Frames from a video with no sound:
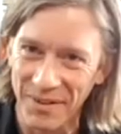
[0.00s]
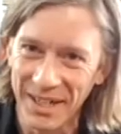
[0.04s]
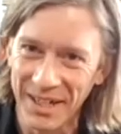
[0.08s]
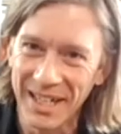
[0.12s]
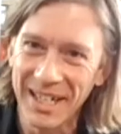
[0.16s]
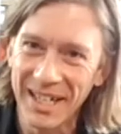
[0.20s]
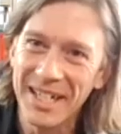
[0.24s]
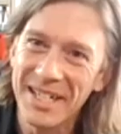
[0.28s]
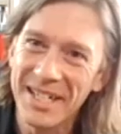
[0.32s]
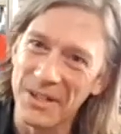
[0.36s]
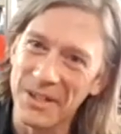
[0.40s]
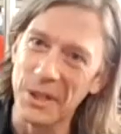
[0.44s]

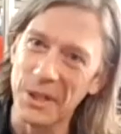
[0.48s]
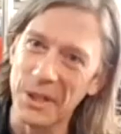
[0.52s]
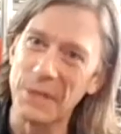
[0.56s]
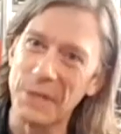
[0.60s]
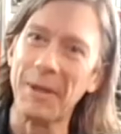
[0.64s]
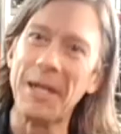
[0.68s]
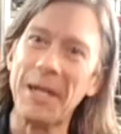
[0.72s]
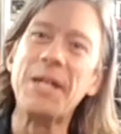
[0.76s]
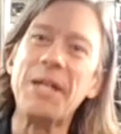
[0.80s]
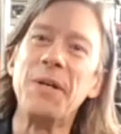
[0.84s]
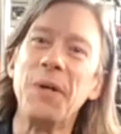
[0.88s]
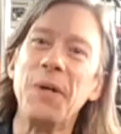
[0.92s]
So it's
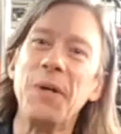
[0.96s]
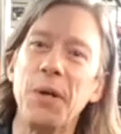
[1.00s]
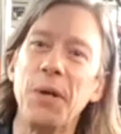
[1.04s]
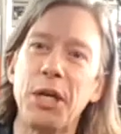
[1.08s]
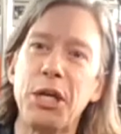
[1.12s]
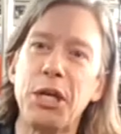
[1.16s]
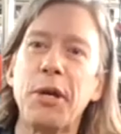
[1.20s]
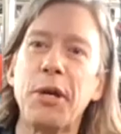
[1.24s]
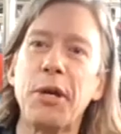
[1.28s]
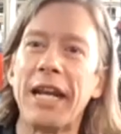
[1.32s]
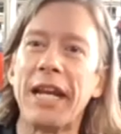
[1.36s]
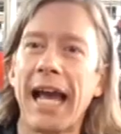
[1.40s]
pretty cool that
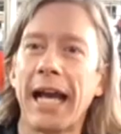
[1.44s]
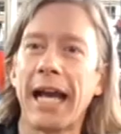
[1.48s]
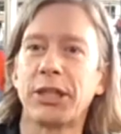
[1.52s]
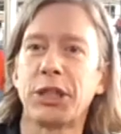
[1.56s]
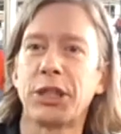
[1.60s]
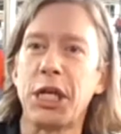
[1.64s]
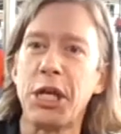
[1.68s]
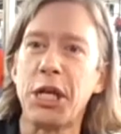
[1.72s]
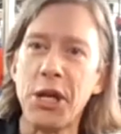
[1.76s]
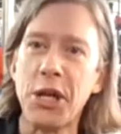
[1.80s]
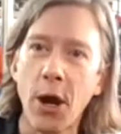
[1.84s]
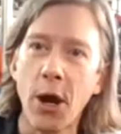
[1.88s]
you can
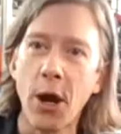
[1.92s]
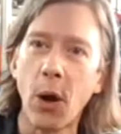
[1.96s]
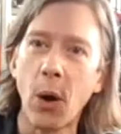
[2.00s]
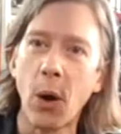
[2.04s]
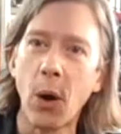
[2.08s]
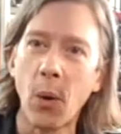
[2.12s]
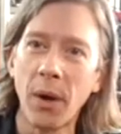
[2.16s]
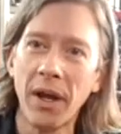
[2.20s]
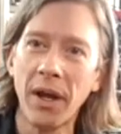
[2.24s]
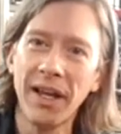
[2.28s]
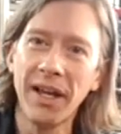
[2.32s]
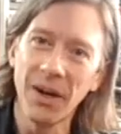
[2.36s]
actually
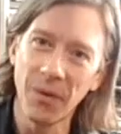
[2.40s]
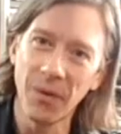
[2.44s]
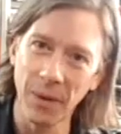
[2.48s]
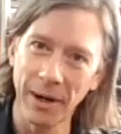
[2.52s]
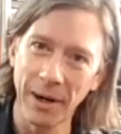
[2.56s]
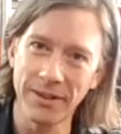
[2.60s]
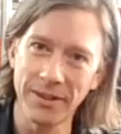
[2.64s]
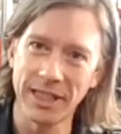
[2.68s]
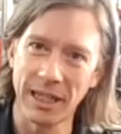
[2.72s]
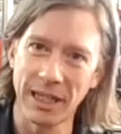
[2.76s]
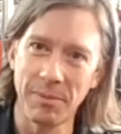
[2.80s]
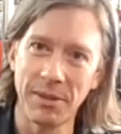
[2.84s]
know where
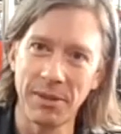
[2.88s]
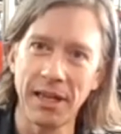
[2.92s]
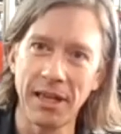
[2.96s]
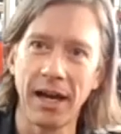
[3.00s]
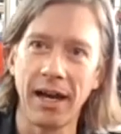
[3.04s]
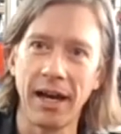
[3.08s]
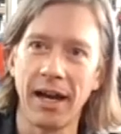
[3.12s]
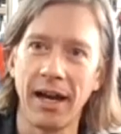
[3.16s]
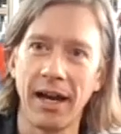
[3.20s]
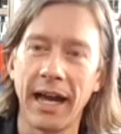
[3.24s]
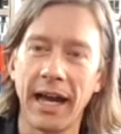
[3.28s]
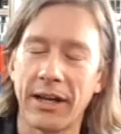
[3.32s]
some of
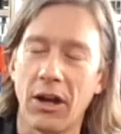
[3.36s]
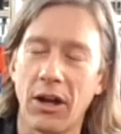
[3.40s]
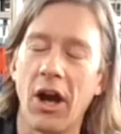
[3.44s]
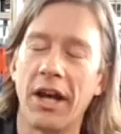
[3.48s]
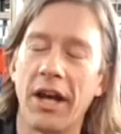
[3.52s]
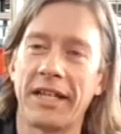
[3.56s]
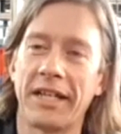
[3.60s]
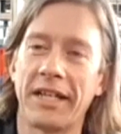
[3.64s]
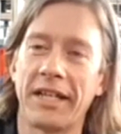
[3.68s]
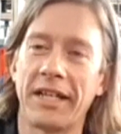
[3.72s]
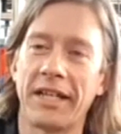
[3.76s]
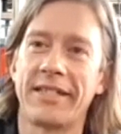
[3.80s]
the iconic
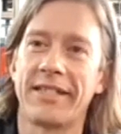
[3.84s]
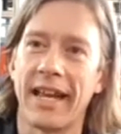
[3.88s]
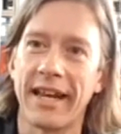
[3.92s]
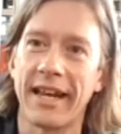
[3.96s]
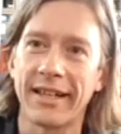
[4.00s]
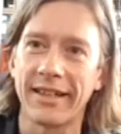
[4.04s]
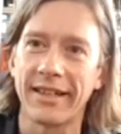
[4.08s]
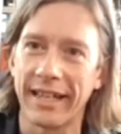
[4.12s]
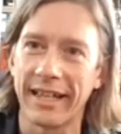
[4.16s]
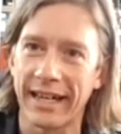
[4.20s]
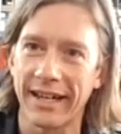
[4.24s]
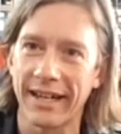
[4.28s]

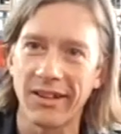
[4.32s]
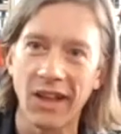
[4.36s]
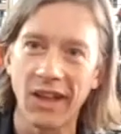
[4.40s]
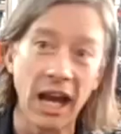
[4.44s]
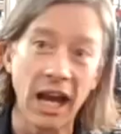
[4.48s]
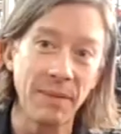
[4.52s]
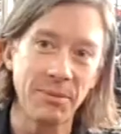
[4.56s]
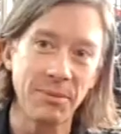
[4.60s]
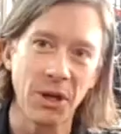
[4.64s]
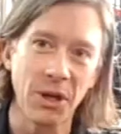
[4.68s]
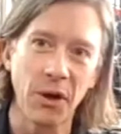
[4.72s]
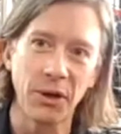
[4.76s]
cycling
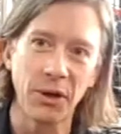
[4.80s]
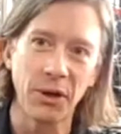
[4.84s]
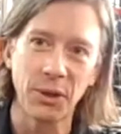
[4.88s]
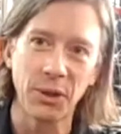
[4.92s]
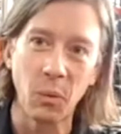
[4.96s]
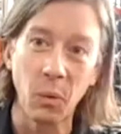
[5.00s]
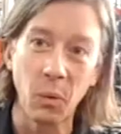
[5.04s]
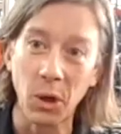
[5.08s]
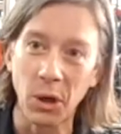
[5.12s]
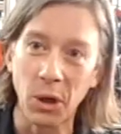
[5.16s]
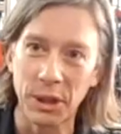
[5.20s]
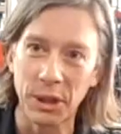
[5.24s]
climbs are in the
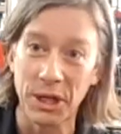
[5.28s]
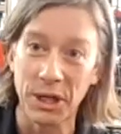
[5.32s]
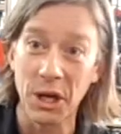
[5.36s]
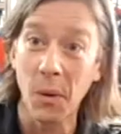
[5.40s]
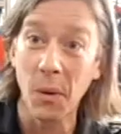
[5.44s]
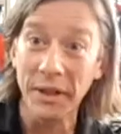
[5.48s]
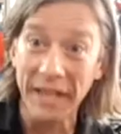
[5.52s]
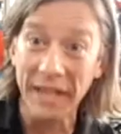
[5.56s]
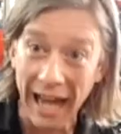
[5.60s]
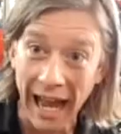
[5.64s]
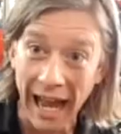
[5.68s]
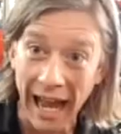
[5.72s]
world and know
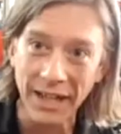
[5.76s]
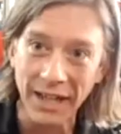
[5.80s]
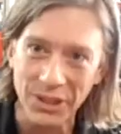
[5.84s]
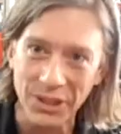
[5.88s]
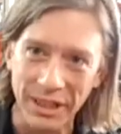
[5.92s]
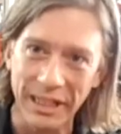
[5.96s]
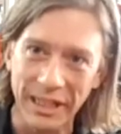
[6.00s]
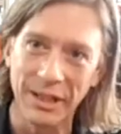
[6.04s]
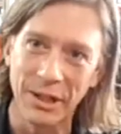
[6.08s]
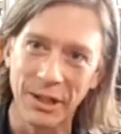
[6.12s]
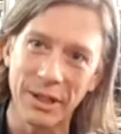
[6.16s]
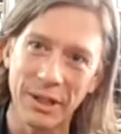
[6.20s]
what they
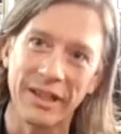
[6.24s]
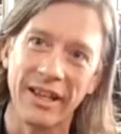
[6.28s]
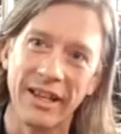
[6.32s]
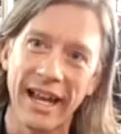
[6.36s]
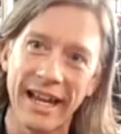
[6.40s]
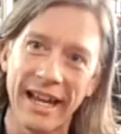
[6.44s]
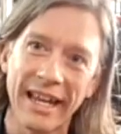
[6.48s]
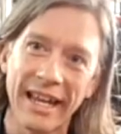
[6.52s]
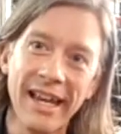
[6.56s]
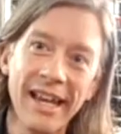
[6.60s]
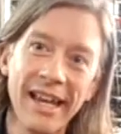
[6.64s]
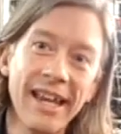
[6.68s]
actually look like,